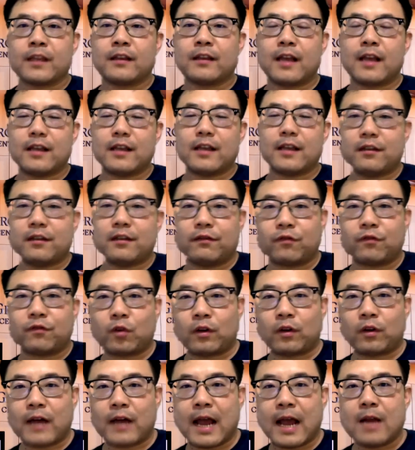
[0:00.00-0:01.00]
testing
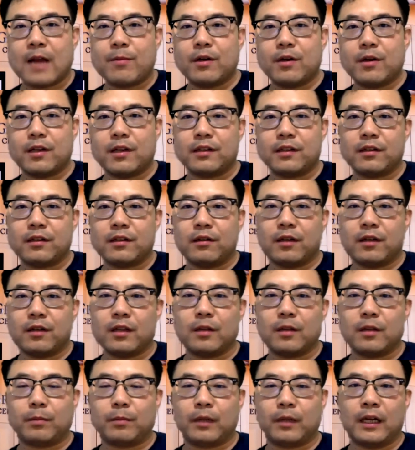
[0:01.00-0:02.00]
for antibodies, you know, in
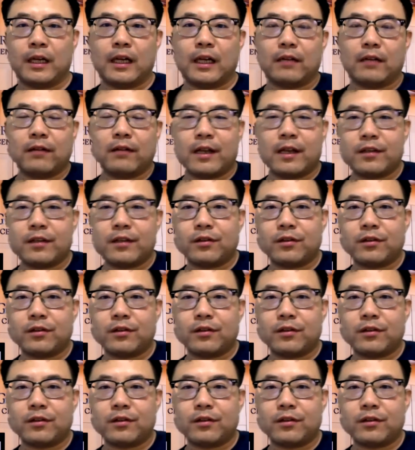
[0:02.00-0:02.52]
the blood, right?